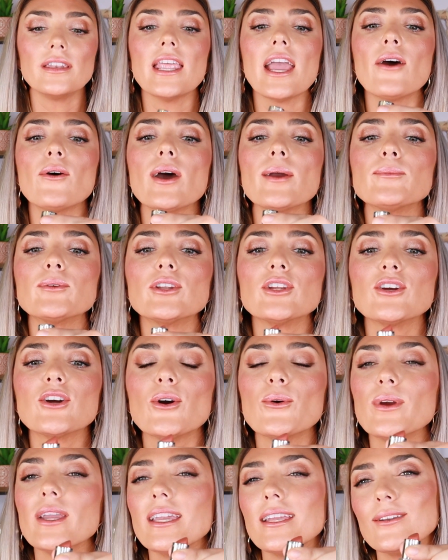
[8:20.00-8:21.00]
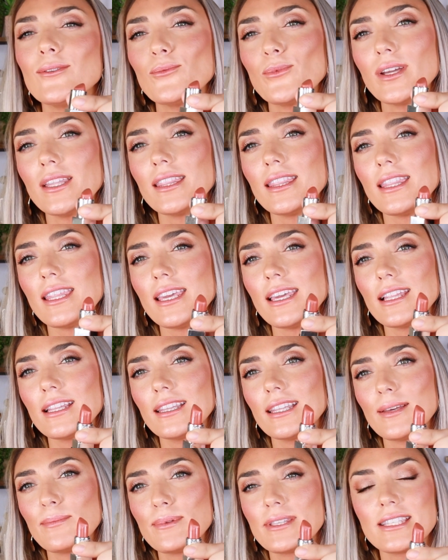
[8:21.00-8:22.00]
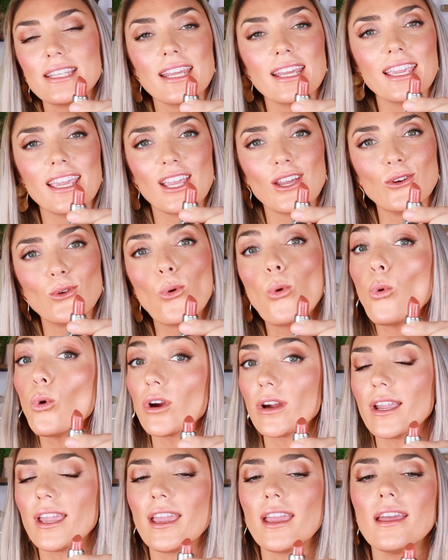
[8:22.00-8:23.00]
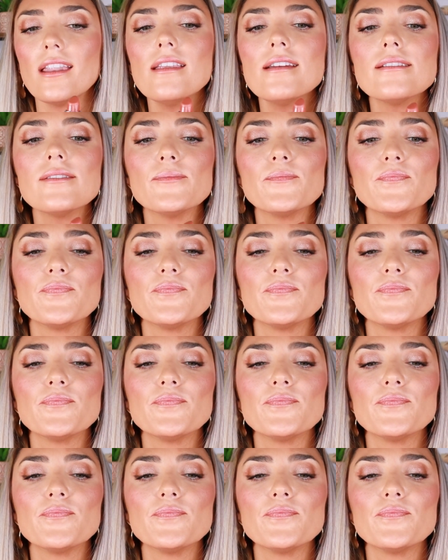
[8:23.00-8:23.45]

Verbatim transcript: Now I'm gonna go in with the lipstick in Orchid.